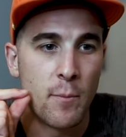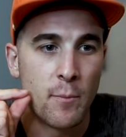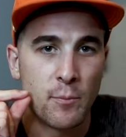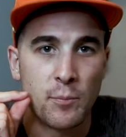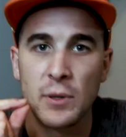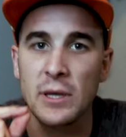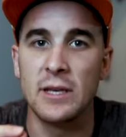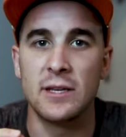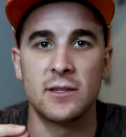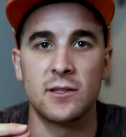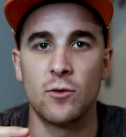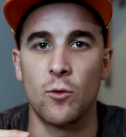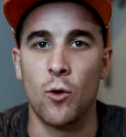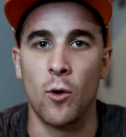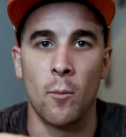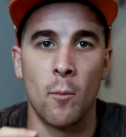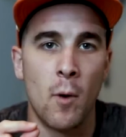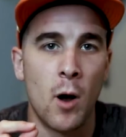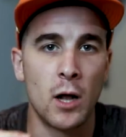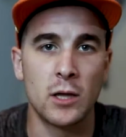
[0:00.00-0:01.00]
beast
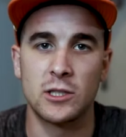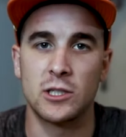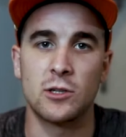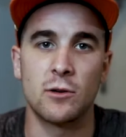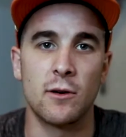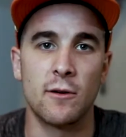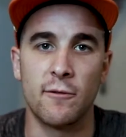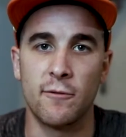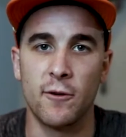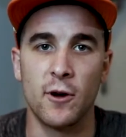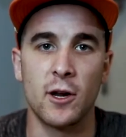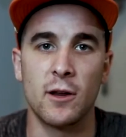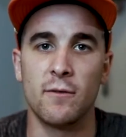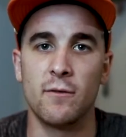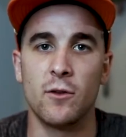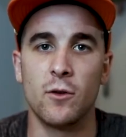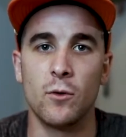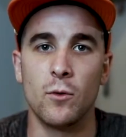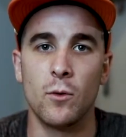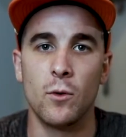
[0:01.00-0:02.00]
or monster in front of
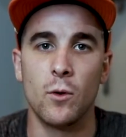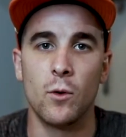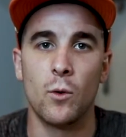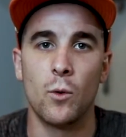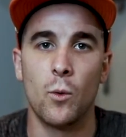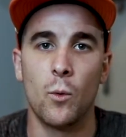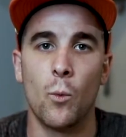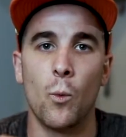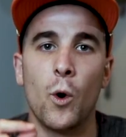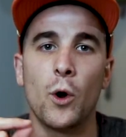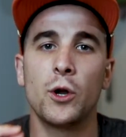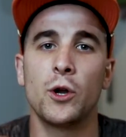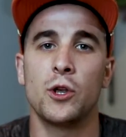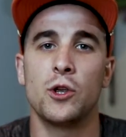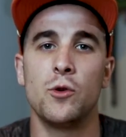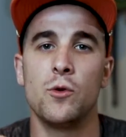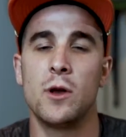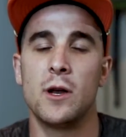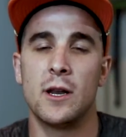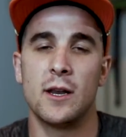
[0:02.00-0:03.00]
you, what are
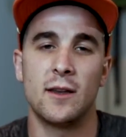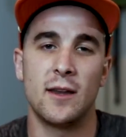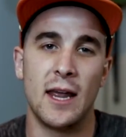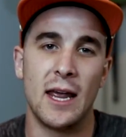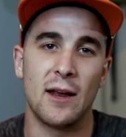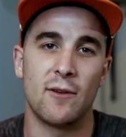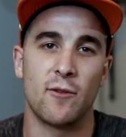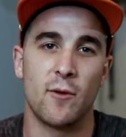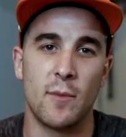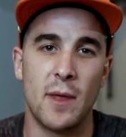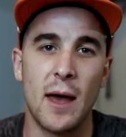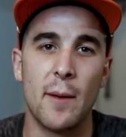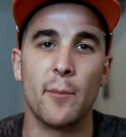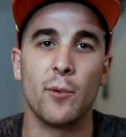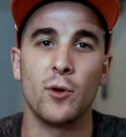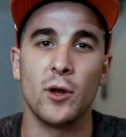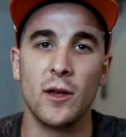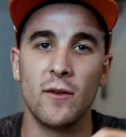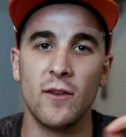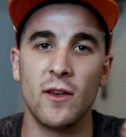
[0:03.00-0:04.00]
you going to take from that
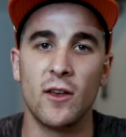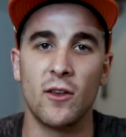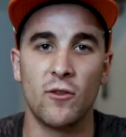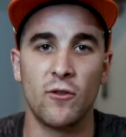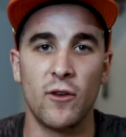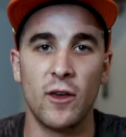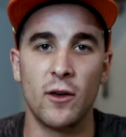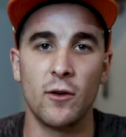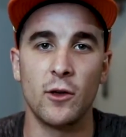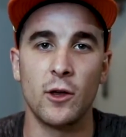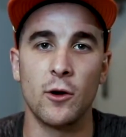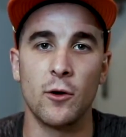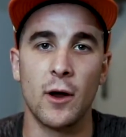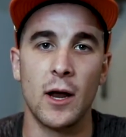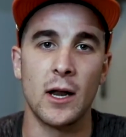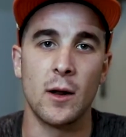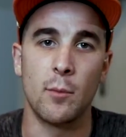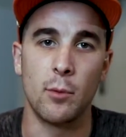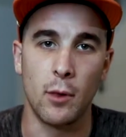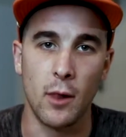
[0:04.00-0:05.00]
previous failure
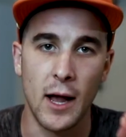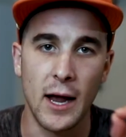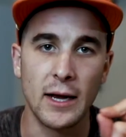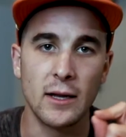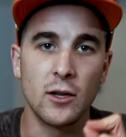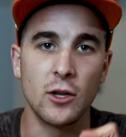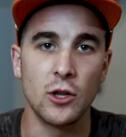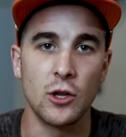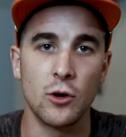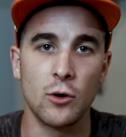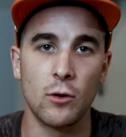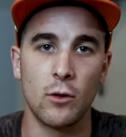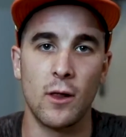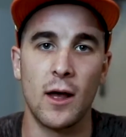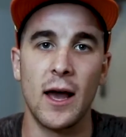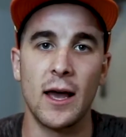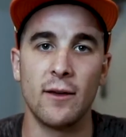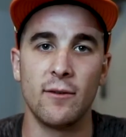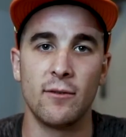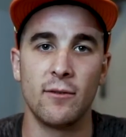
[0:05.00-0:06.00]
and apply to your
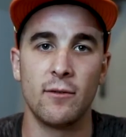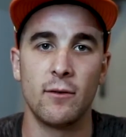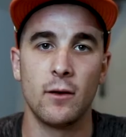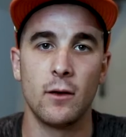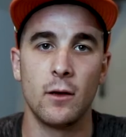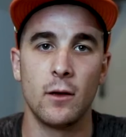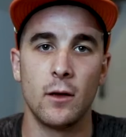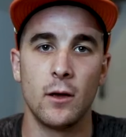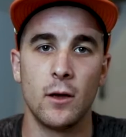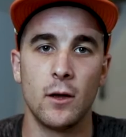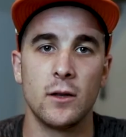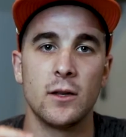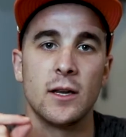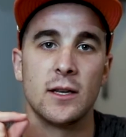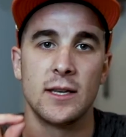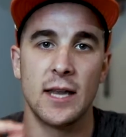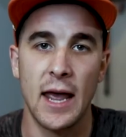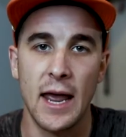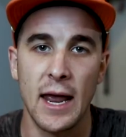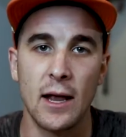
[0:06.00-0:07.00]
life to
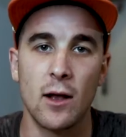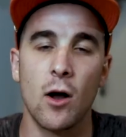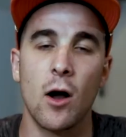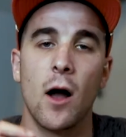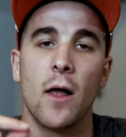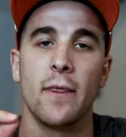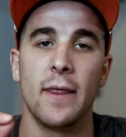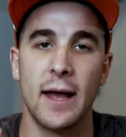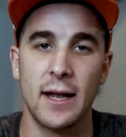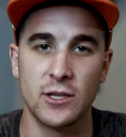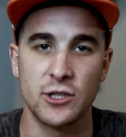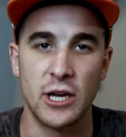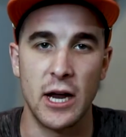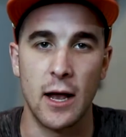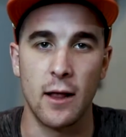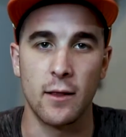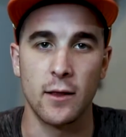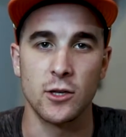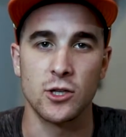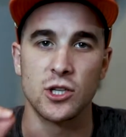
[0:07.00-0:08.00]
take on that
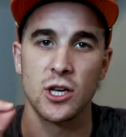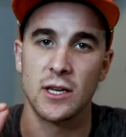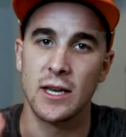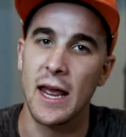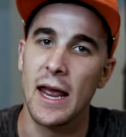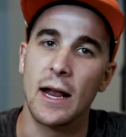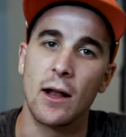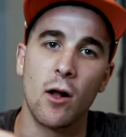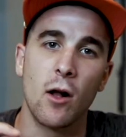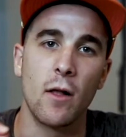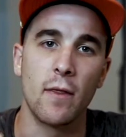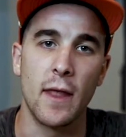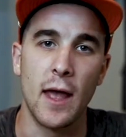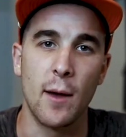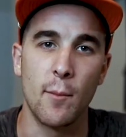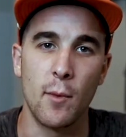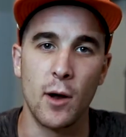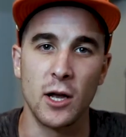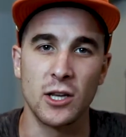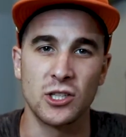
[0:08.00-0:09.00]
challenge, to take on
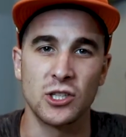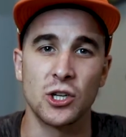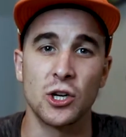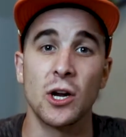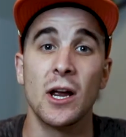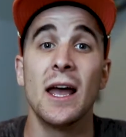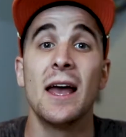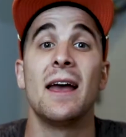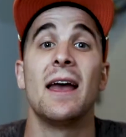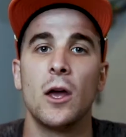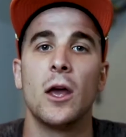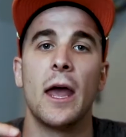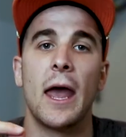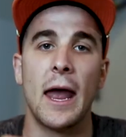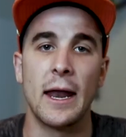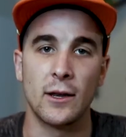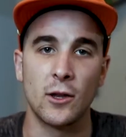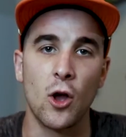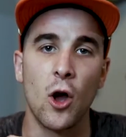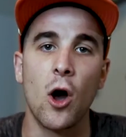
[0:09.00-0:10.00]
that monster
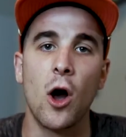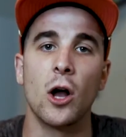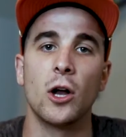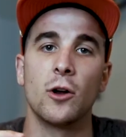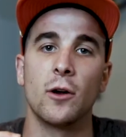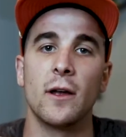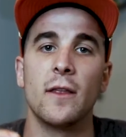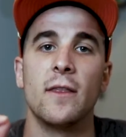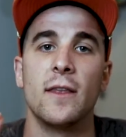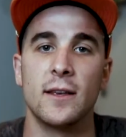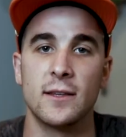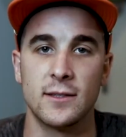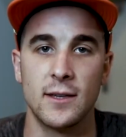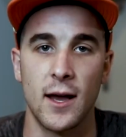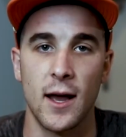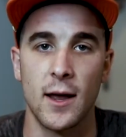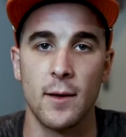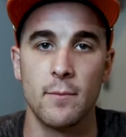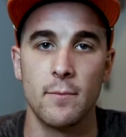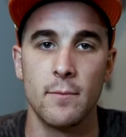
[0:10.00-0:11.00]
and conquer it this
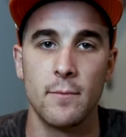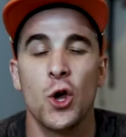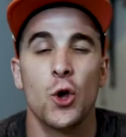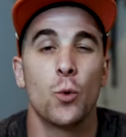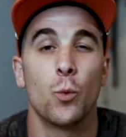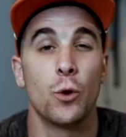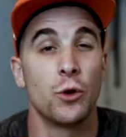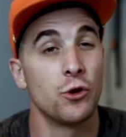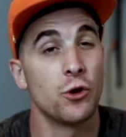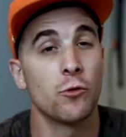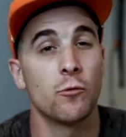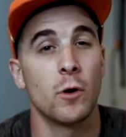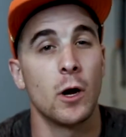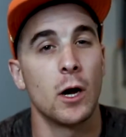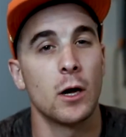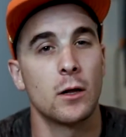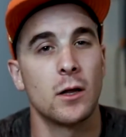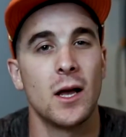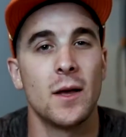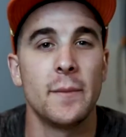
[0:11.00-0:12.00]
time? When you're
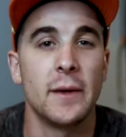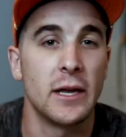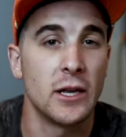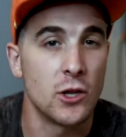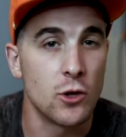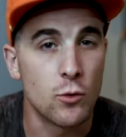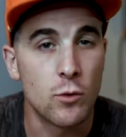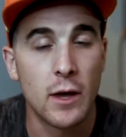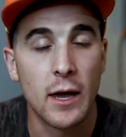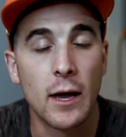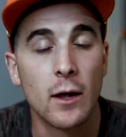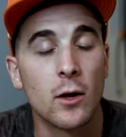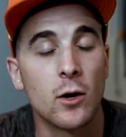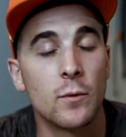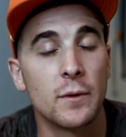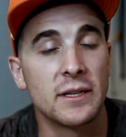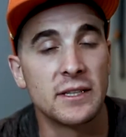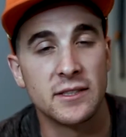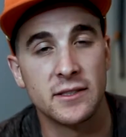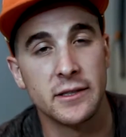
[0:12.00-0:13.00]
rock climbing and you can't
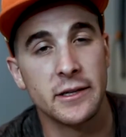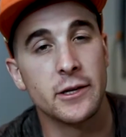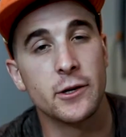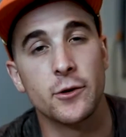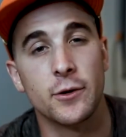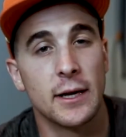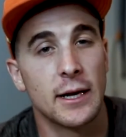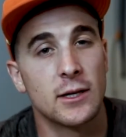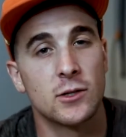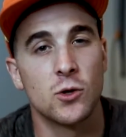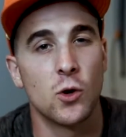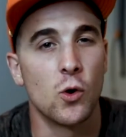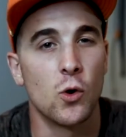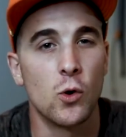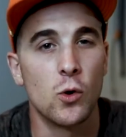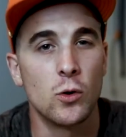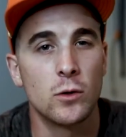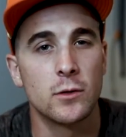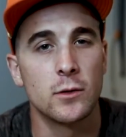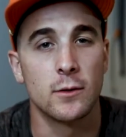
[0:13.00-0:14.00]
always see your next
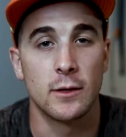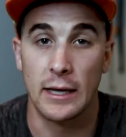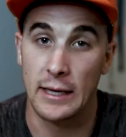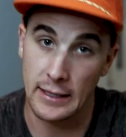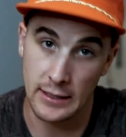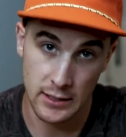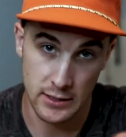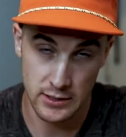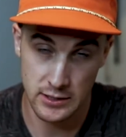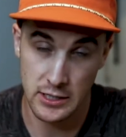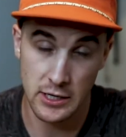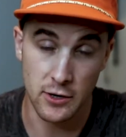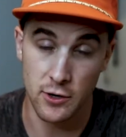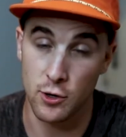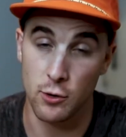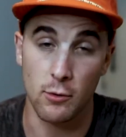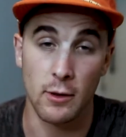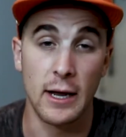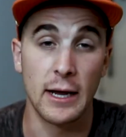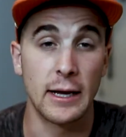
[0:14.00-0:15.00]
hold, like in a
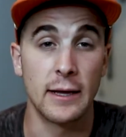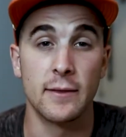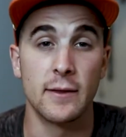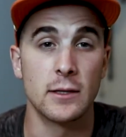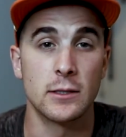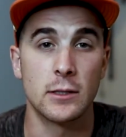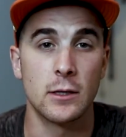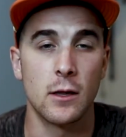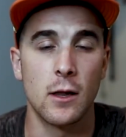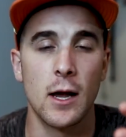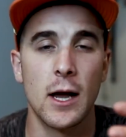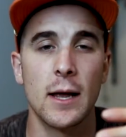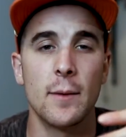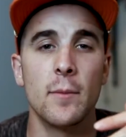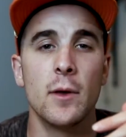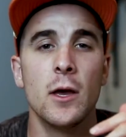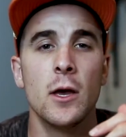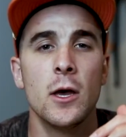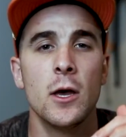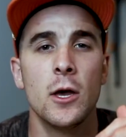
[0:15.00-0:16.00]
scenario like in this
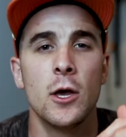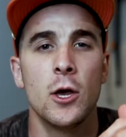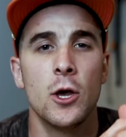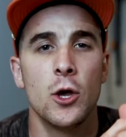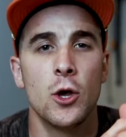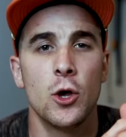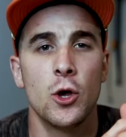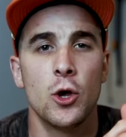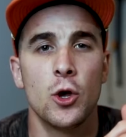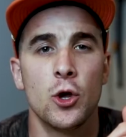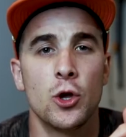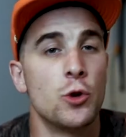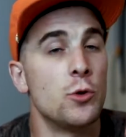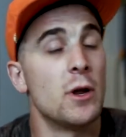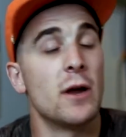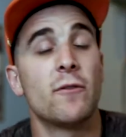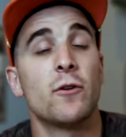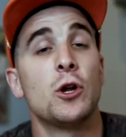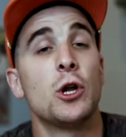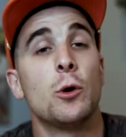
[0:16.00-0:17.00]
climb, you
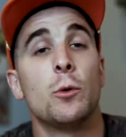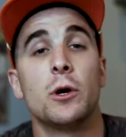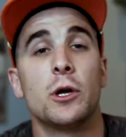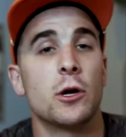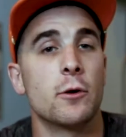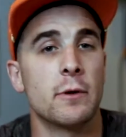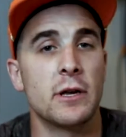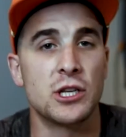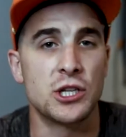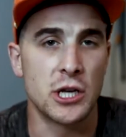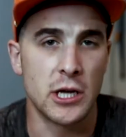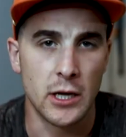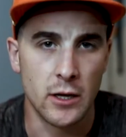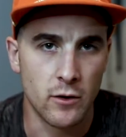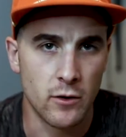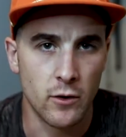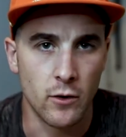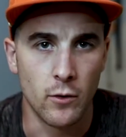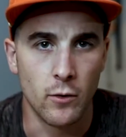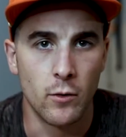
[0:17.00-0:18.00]
never know what you're reaching
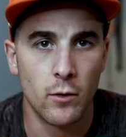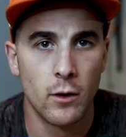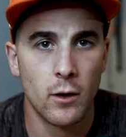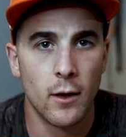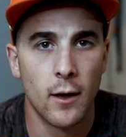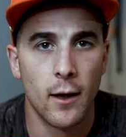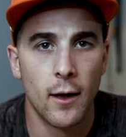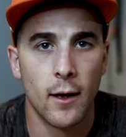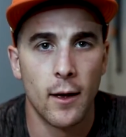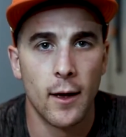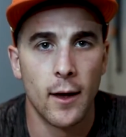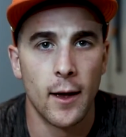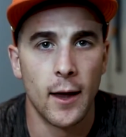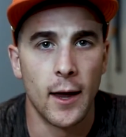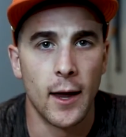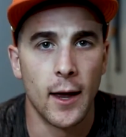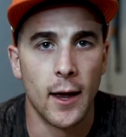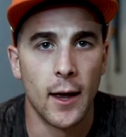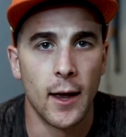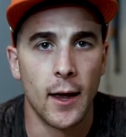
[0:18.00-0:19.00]
into.
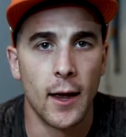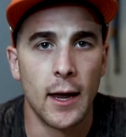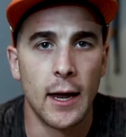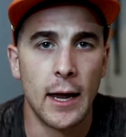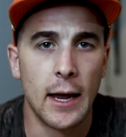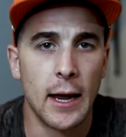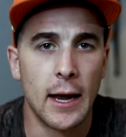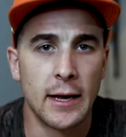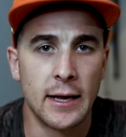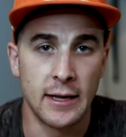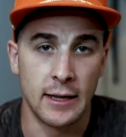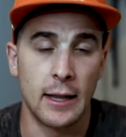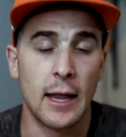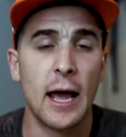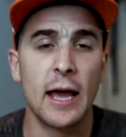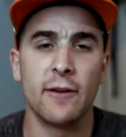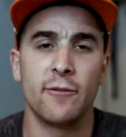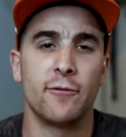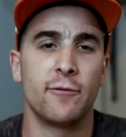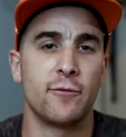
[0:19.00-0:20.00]
And in
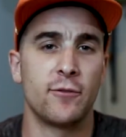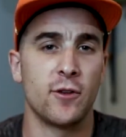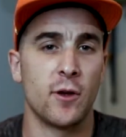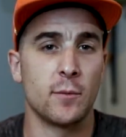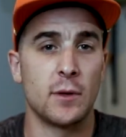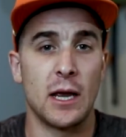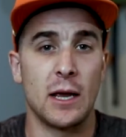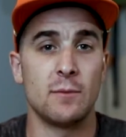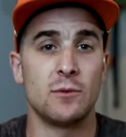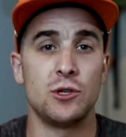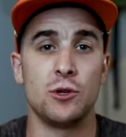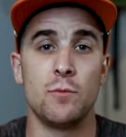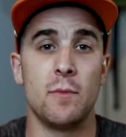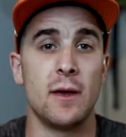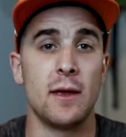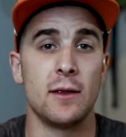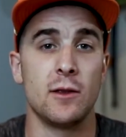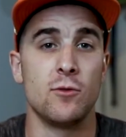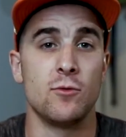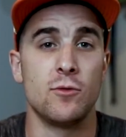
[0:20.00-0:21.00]
life, sometimes
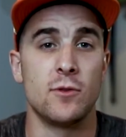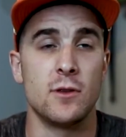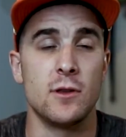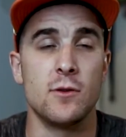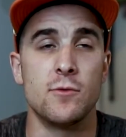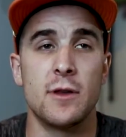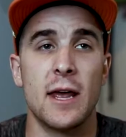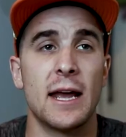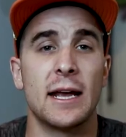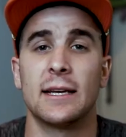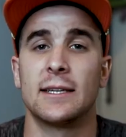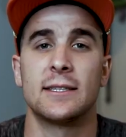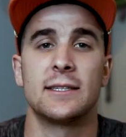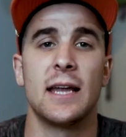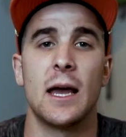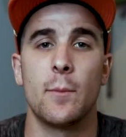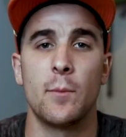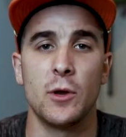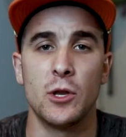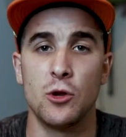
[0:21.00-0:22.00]
you take a
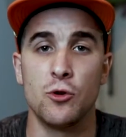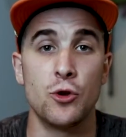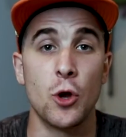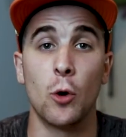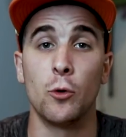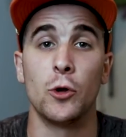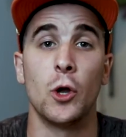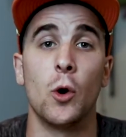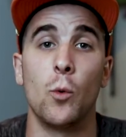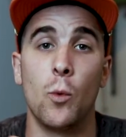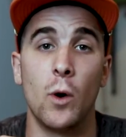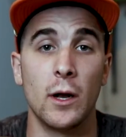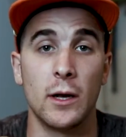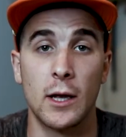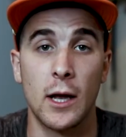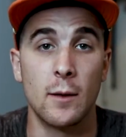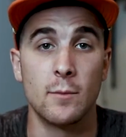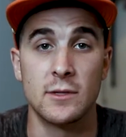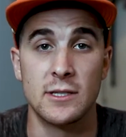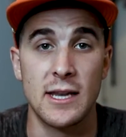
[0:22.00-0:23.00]
step and you don't know what
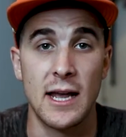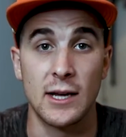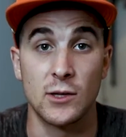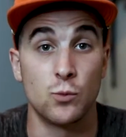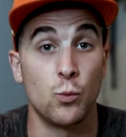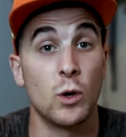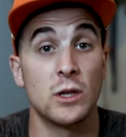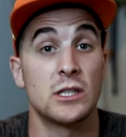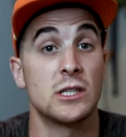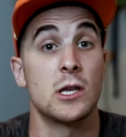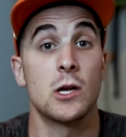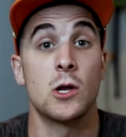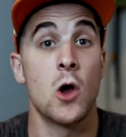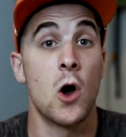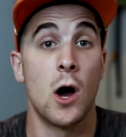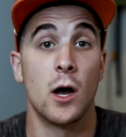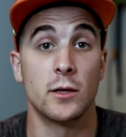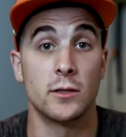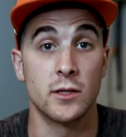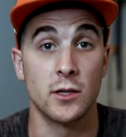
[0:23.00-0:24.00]
comes next. What's the
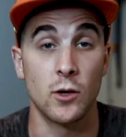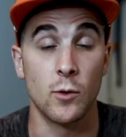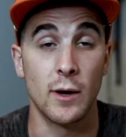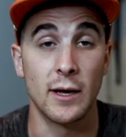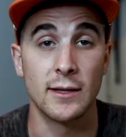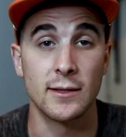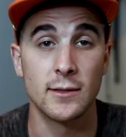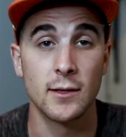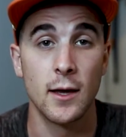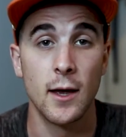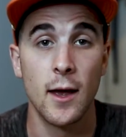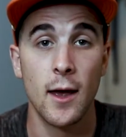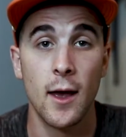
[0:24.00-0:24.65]
consequence?